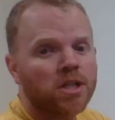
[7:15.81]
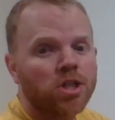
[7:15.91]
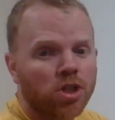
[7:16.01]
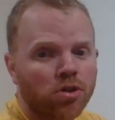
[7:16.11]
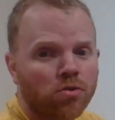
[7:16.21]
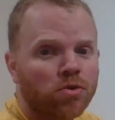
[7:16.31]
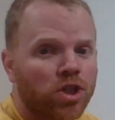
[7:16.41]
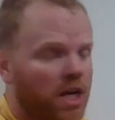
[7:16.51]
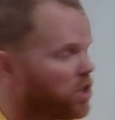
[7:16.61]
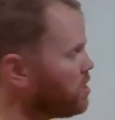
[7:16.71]
2,
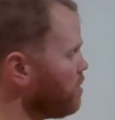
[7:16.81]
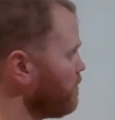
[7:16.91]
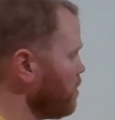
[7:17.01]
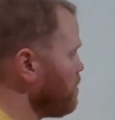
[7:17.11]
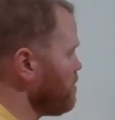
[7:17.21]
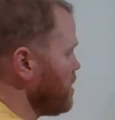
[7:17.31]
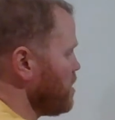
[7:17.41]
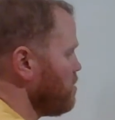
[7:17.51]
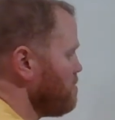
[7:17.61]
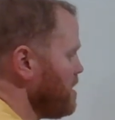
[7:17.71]
changing your viewing
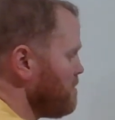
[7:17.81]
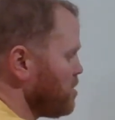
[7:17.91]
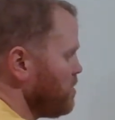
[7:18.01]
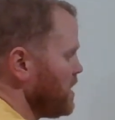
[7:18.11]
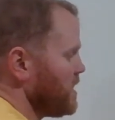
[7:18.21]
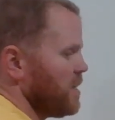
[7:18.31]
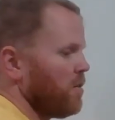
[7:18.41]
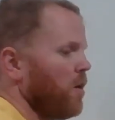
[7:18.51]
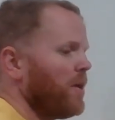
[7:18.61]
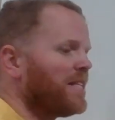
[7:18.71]
window to be between
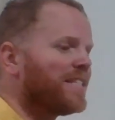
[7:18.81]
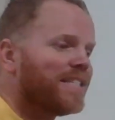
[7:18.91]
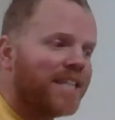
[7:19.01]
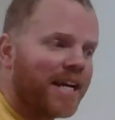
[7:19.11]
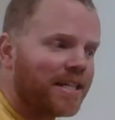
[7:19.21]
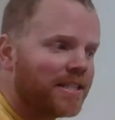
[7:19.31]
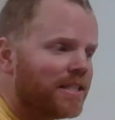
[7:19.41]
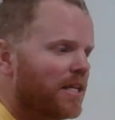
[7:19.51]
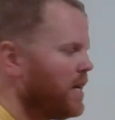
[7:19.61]
0 and 6,